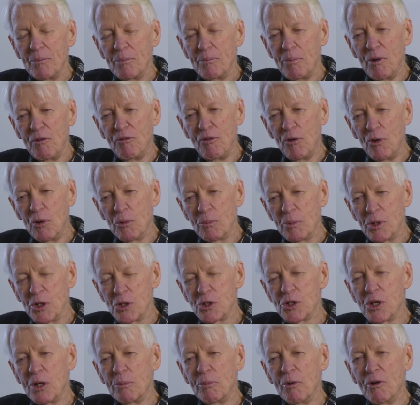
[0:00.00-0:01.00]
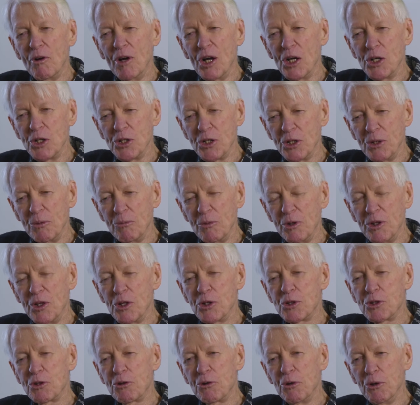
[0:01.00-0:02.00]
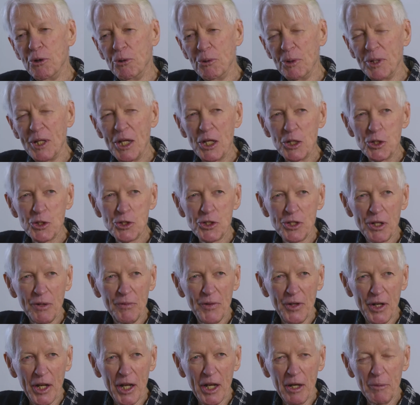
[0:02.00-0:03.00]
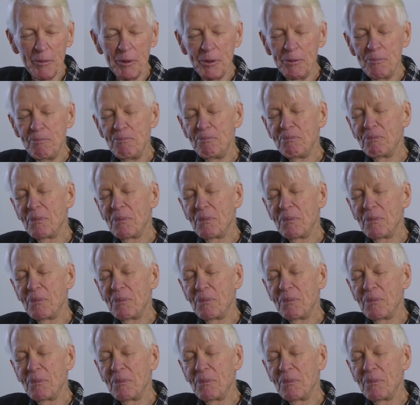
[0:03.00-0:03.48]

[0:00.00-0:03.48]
performed its operation with its crew, and that's 7 airmen,